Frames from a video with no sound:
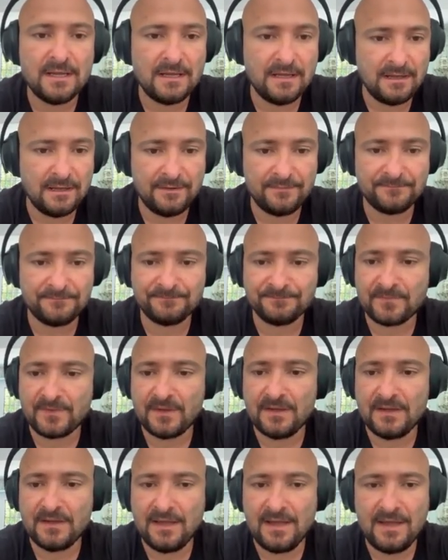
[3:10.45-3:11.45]

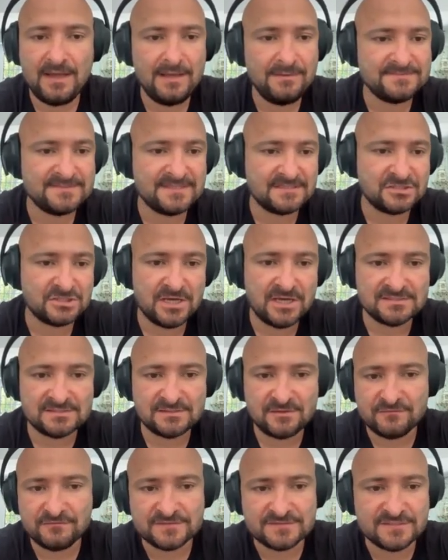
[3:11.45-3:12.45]
app, such
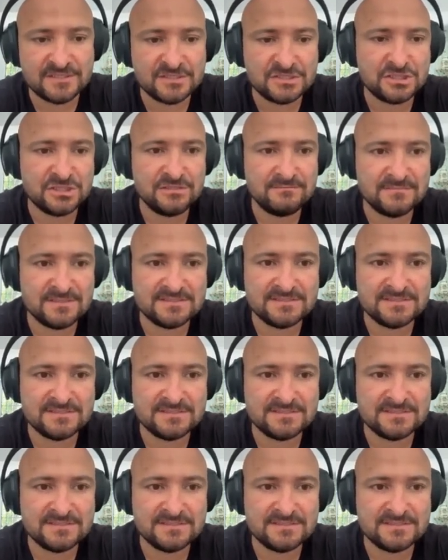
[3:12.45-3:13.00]
as conversation,